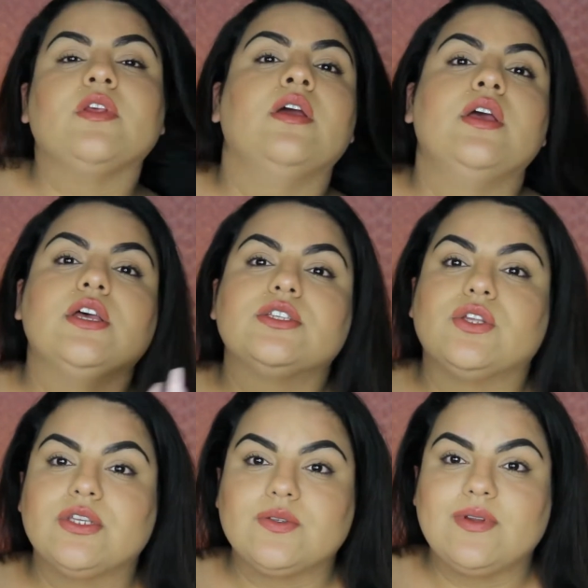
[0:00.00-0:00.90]
So this
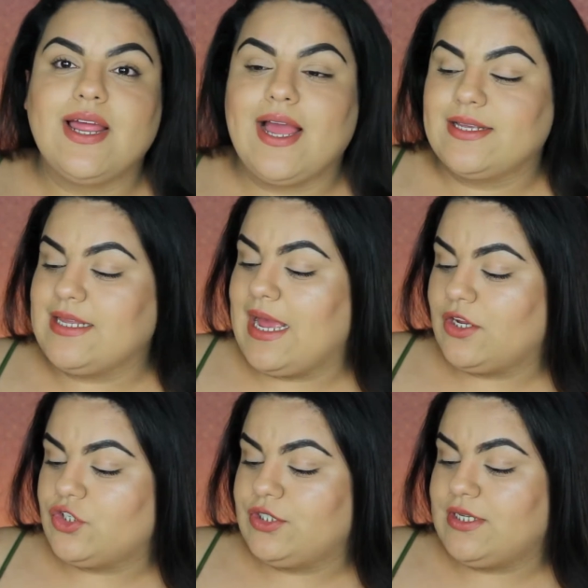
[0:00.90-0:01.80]
one
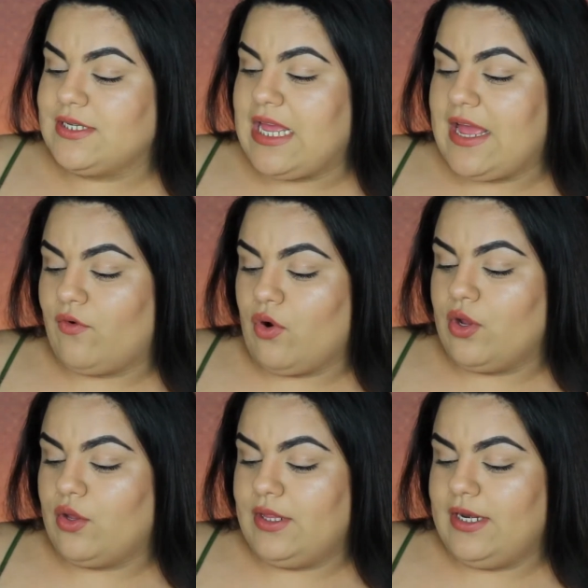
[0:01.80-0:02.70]
does have oil
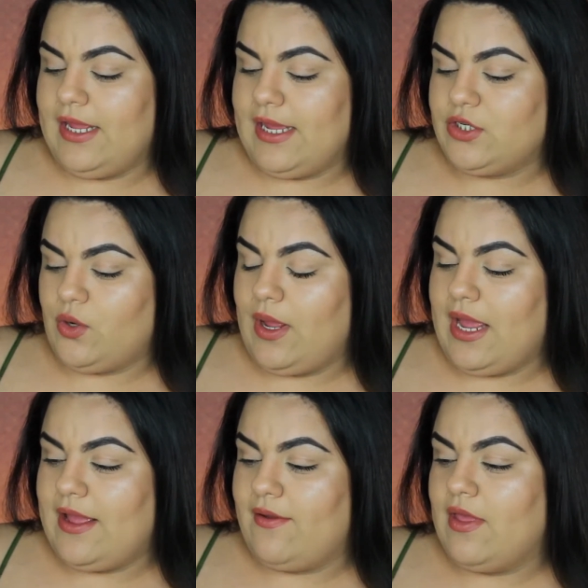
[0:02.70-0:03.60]
in it. I don't have
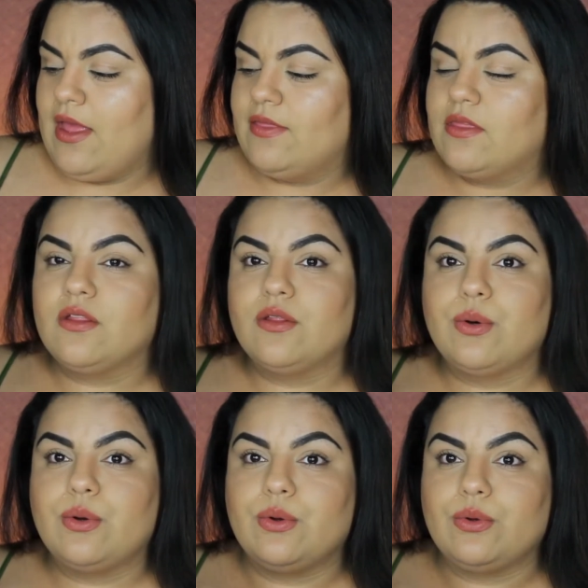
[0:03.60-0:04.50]
the
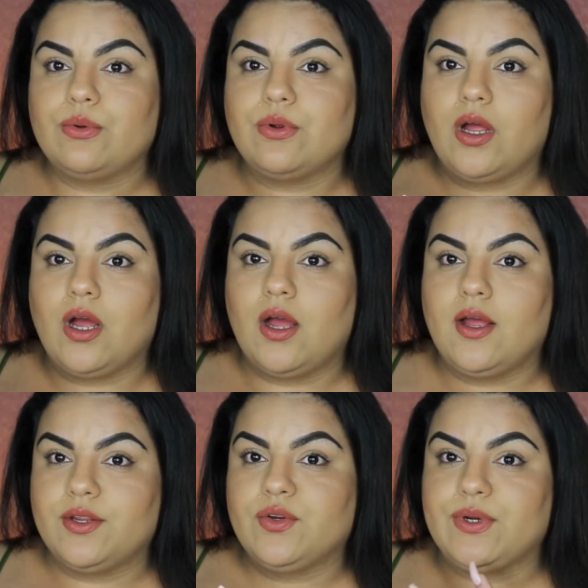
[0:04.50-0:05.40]
little
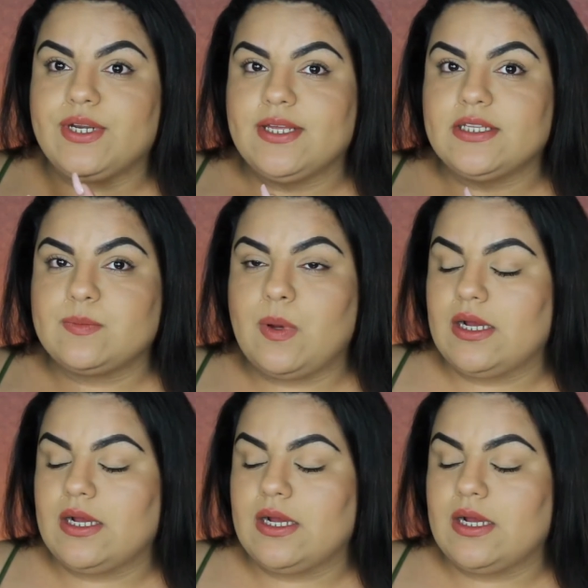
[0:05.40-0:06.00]
ingredients box